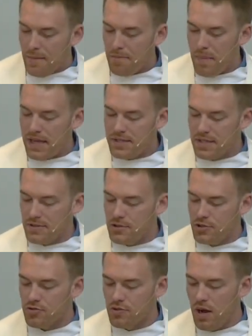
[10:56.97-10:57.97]
makes us
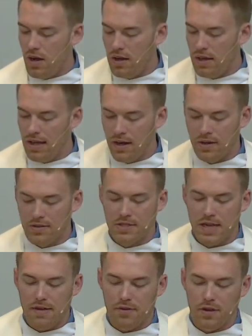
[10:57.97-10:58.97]
strong in our
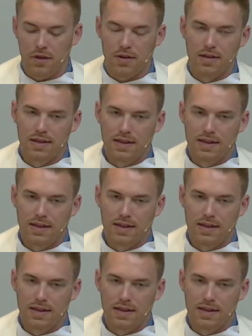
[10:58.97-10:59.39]
Savior,